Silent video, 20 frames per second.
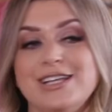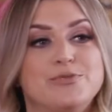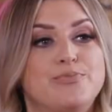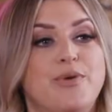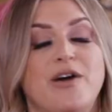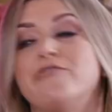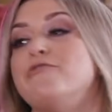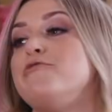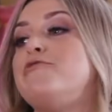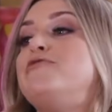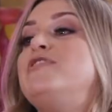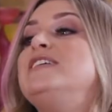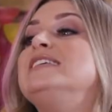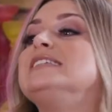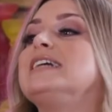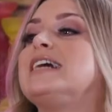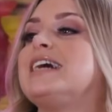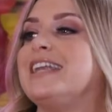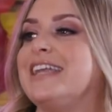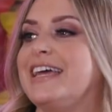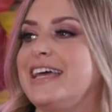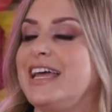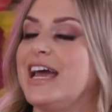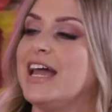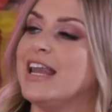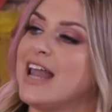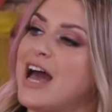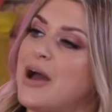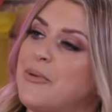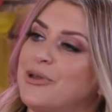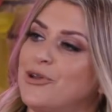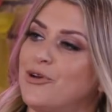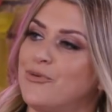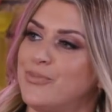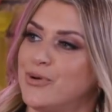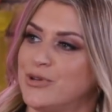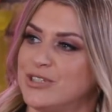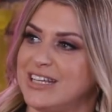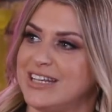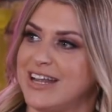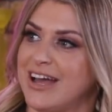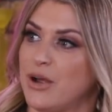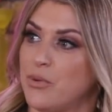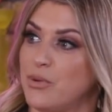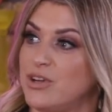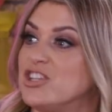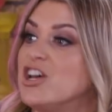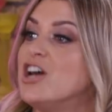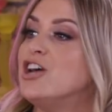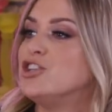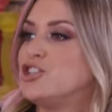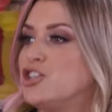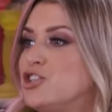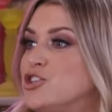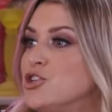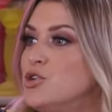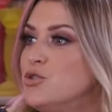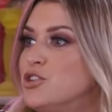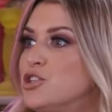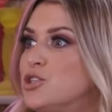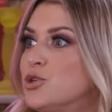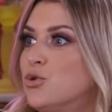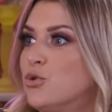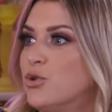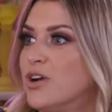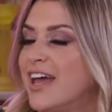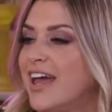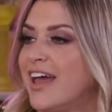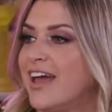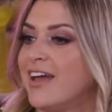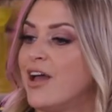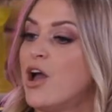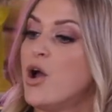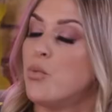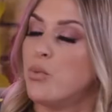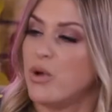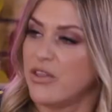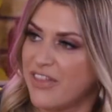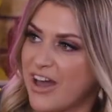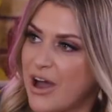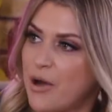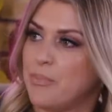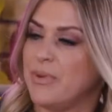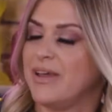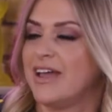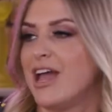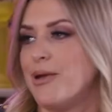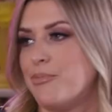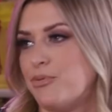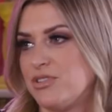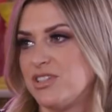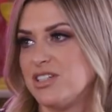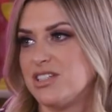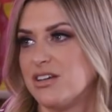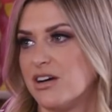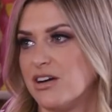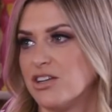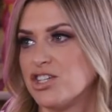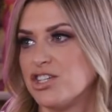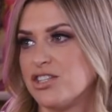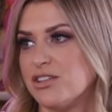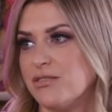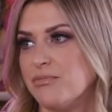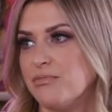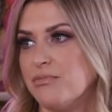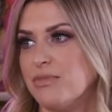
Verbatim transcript: is by physically allowing your body language to do the talking without being able to touch them.